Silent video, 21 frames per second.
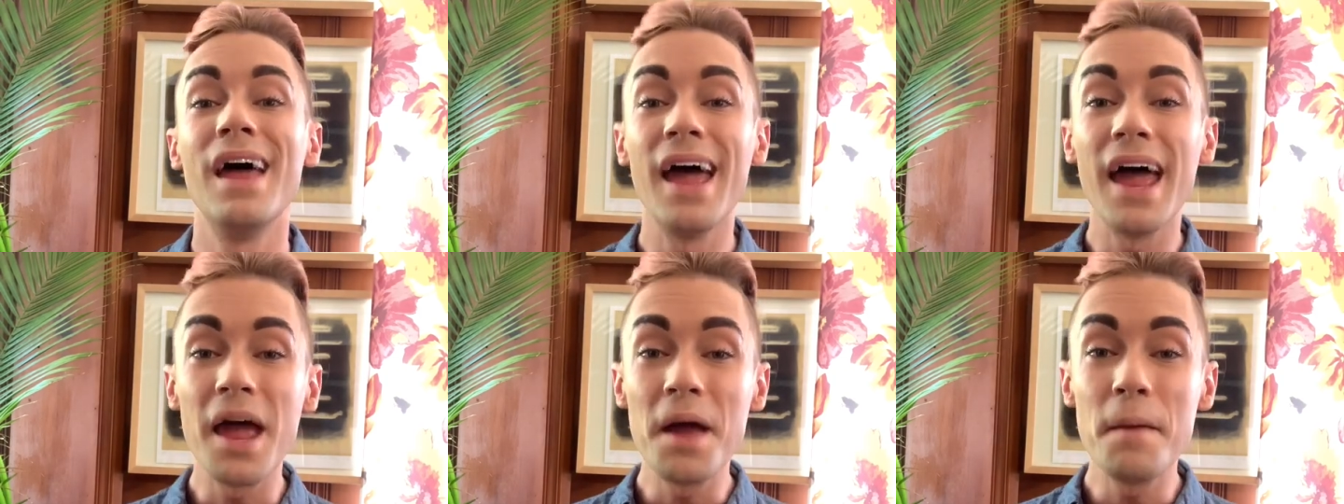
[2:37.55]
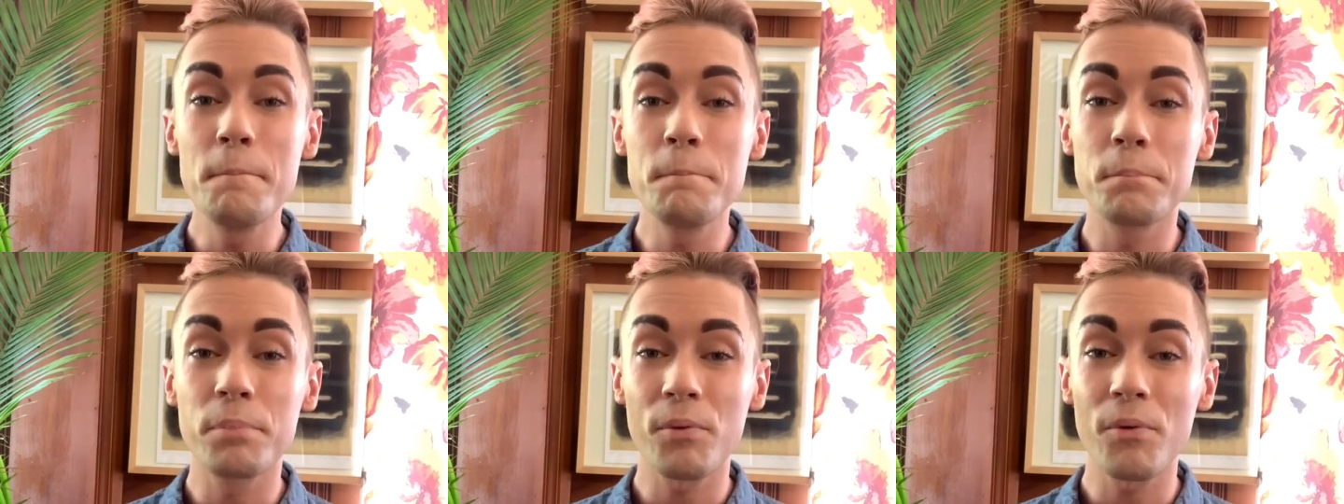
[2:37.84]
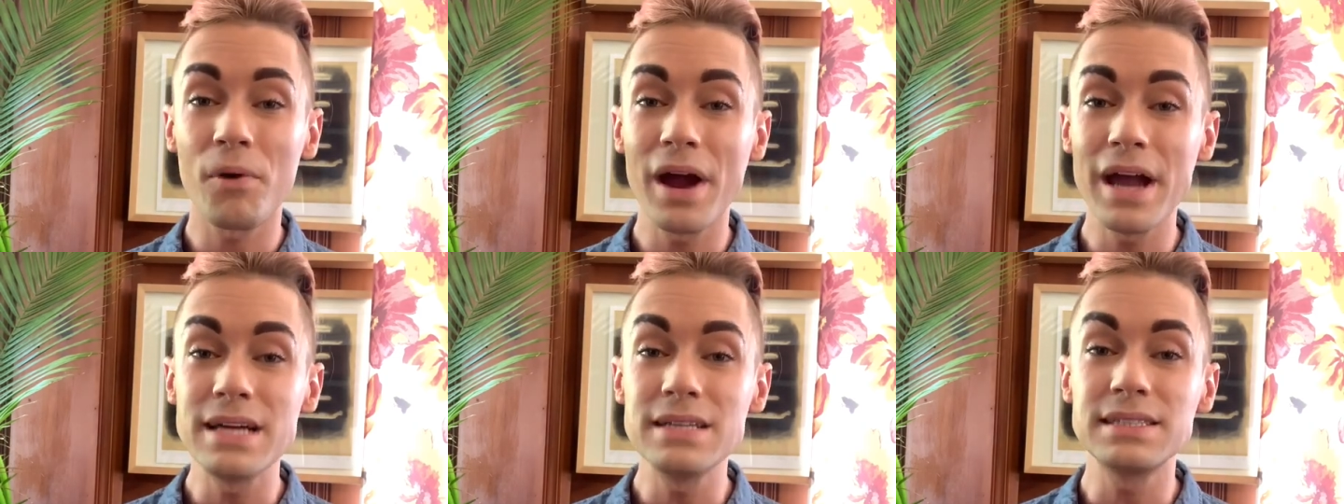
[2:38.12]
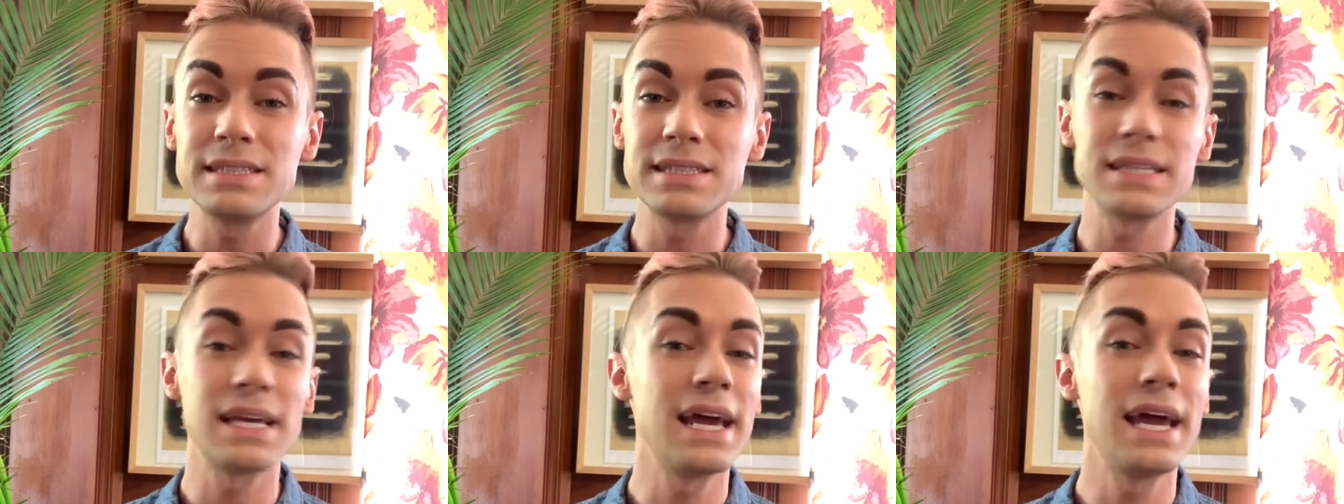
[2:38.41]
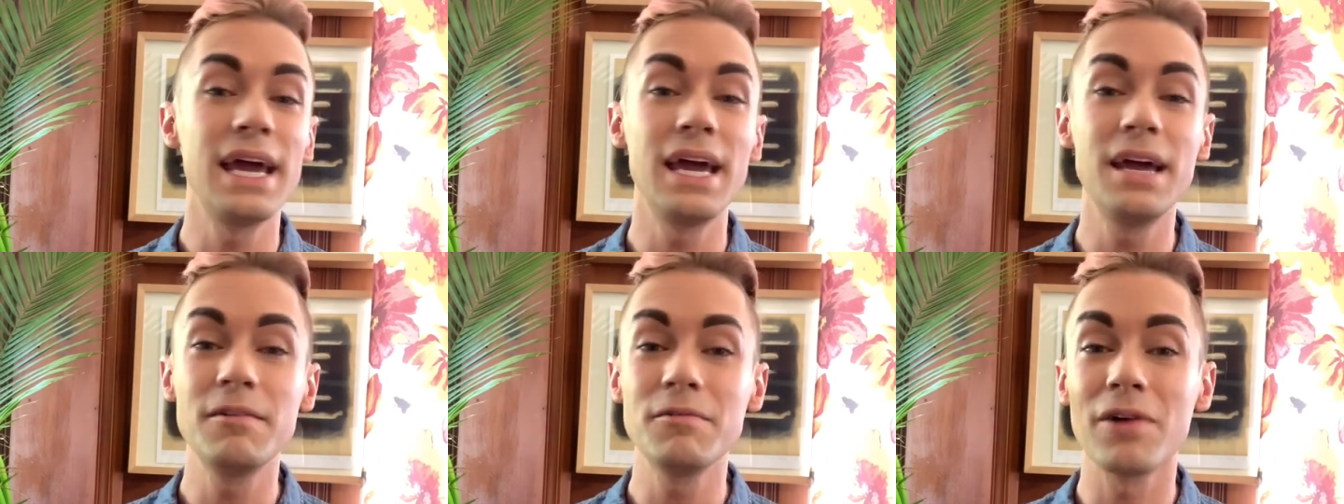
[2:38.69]
Embrace
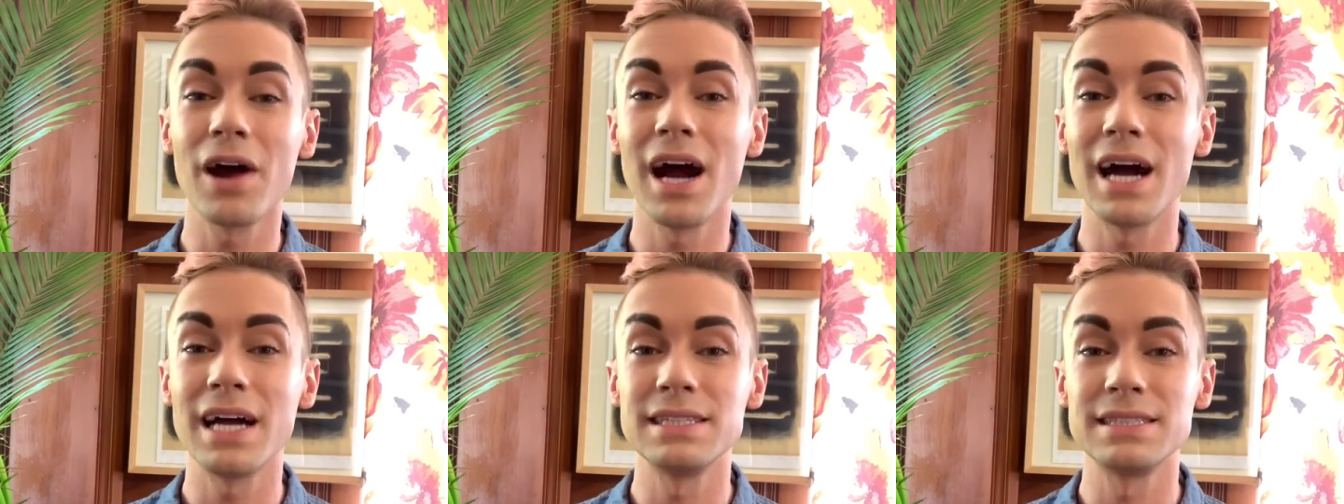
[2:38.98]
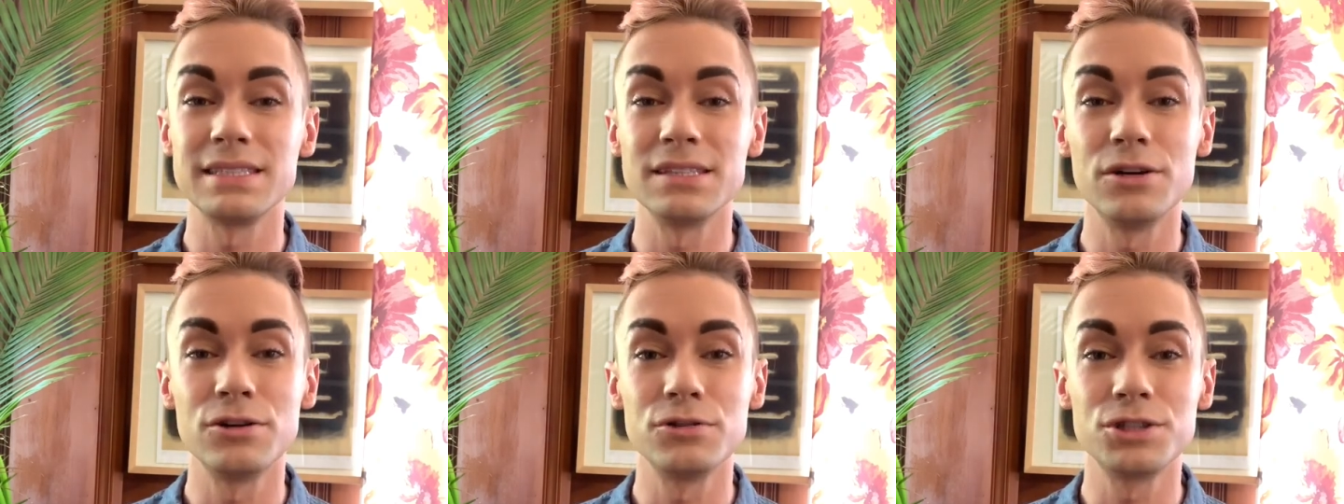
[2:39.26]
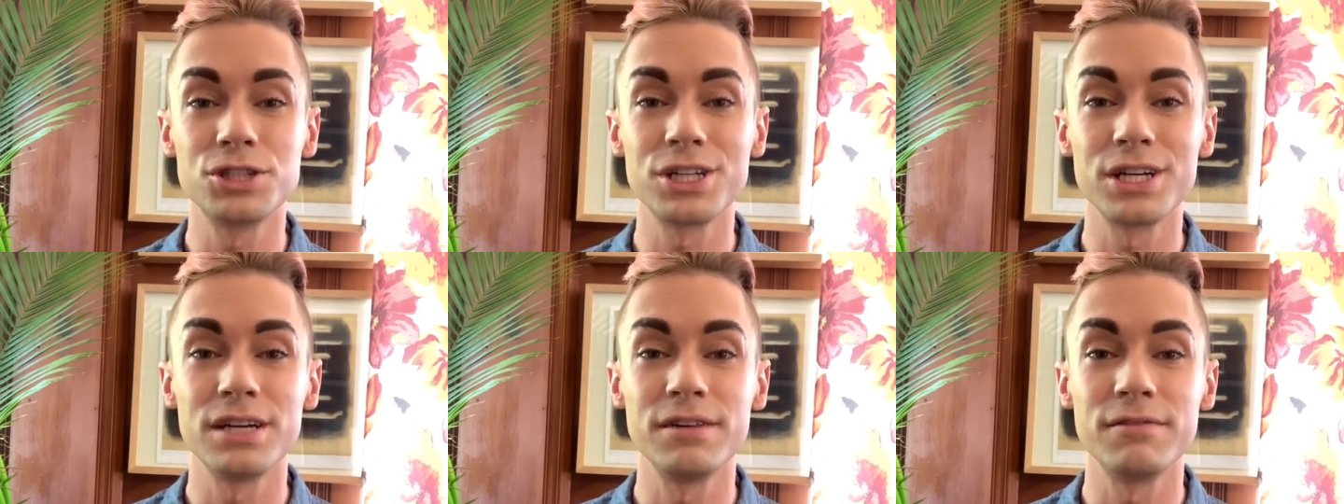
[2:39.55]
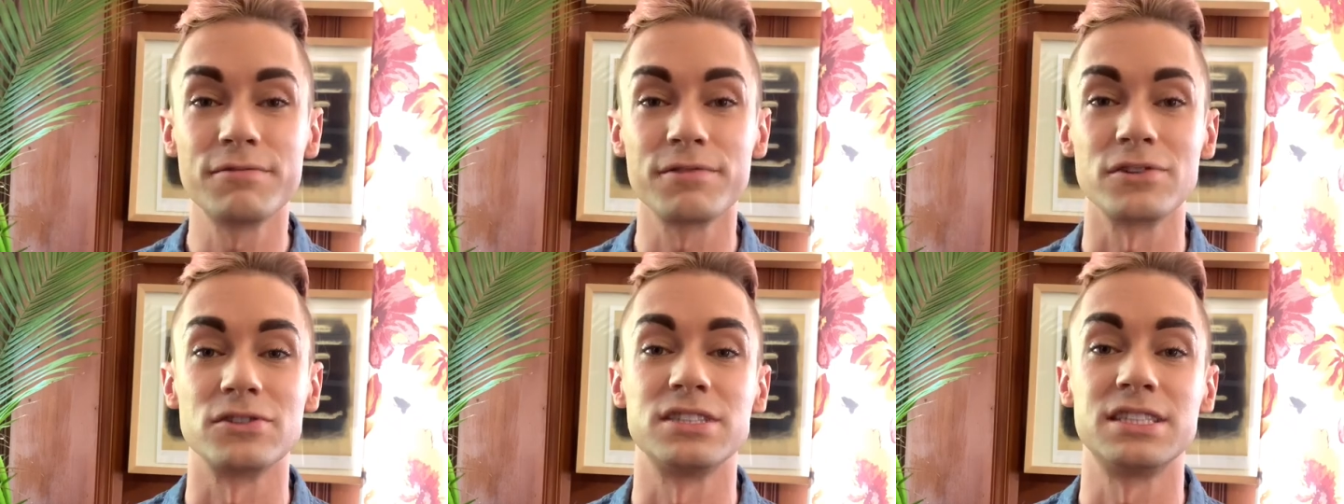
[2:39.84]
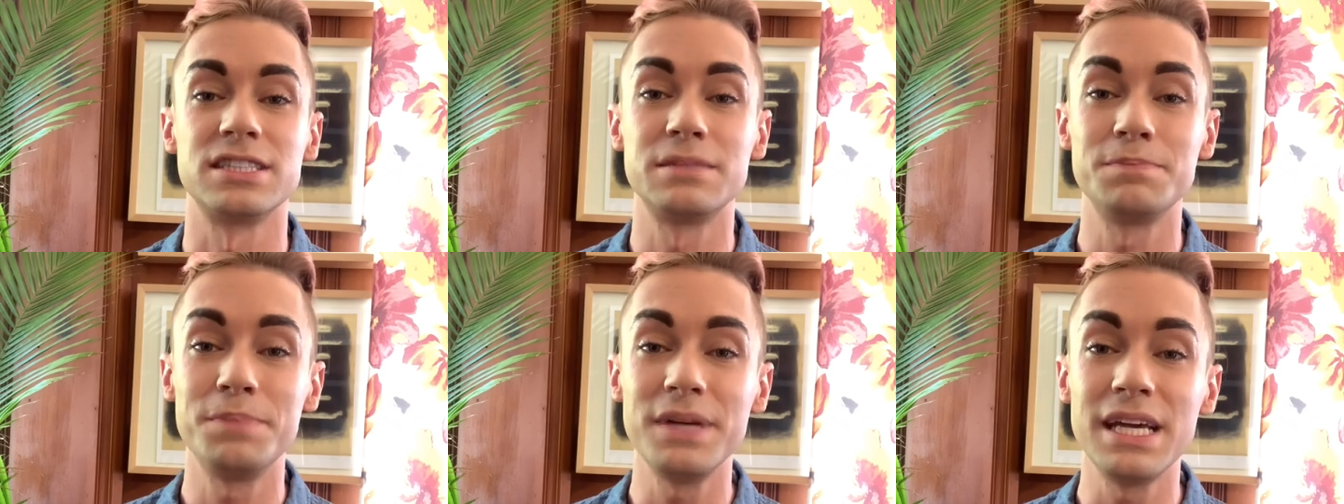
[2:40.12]
Henri's notion for
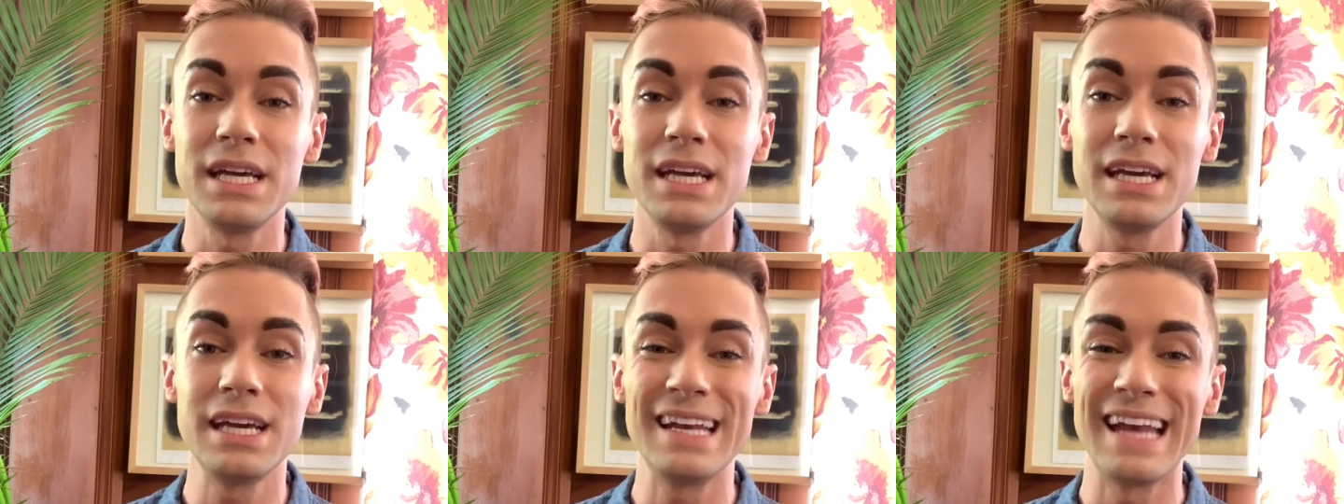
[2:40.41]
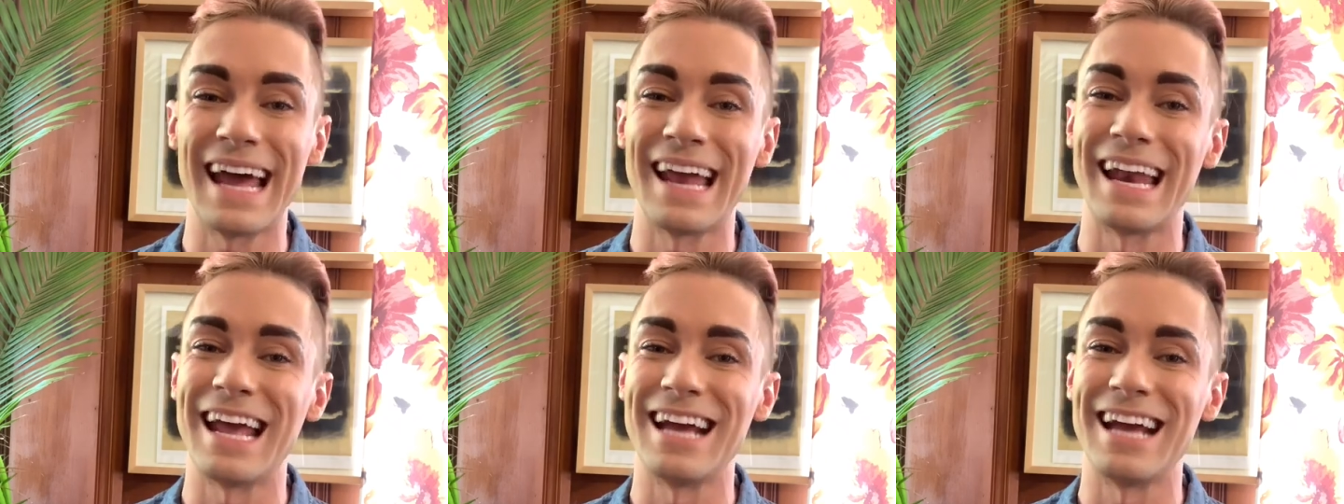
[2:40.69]
speed and